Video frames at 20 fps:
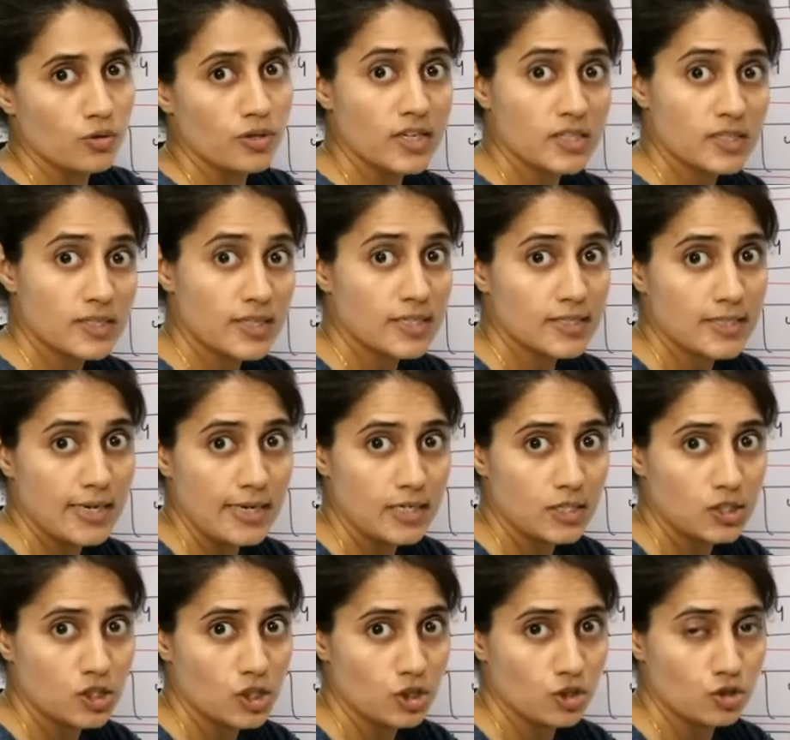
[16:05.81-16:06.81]
Yes, this
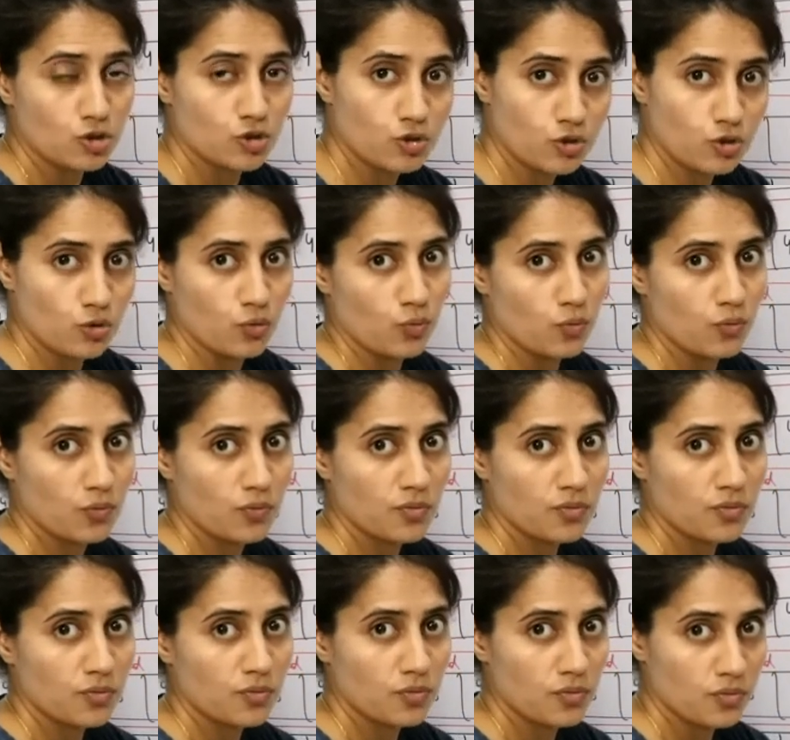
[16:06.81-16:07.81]
condition is true.
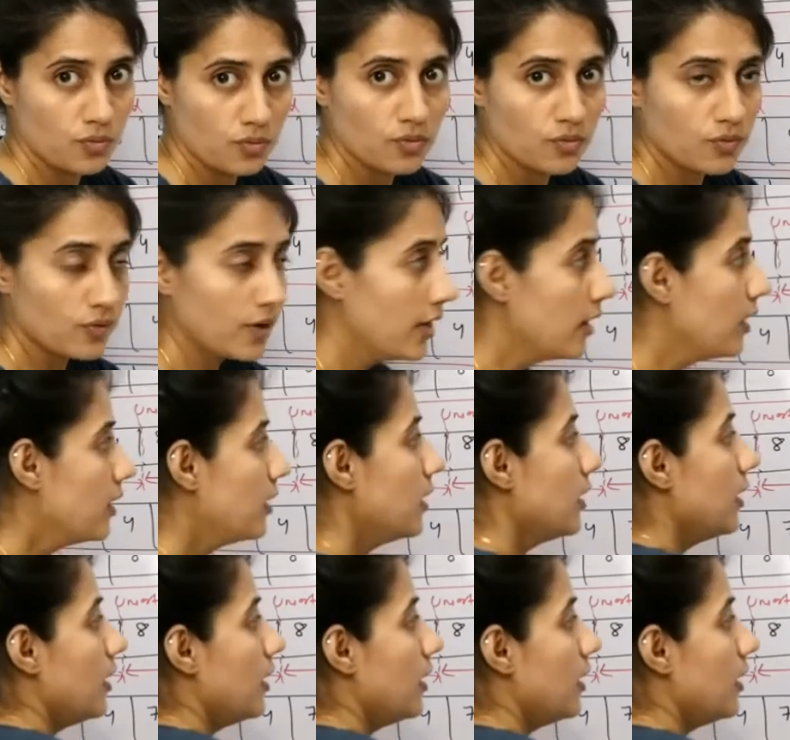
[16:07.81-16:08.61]
Fine.